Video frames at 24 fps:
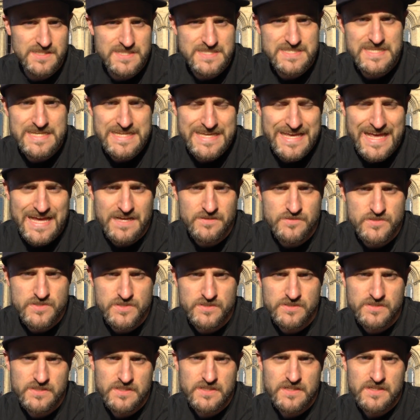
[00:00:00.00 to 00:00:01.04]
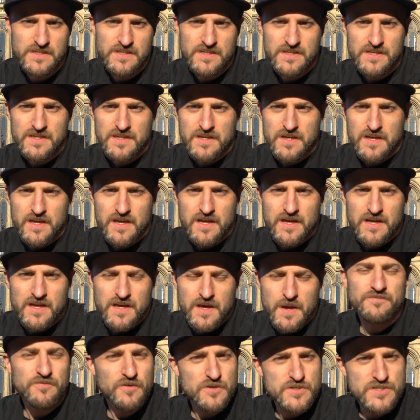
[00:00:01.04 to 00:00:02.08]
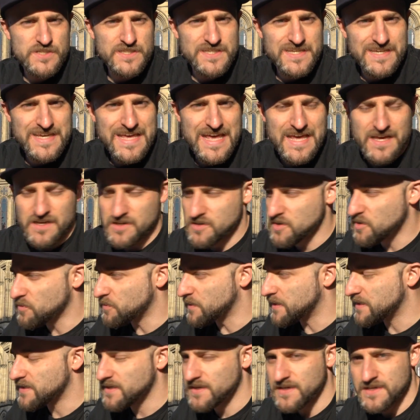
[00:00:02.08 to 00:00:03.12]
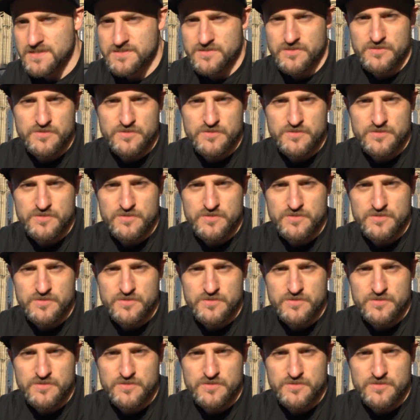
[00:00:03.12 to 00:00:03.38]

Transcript: it the City Council. Unfortunately, you can't go in. I guess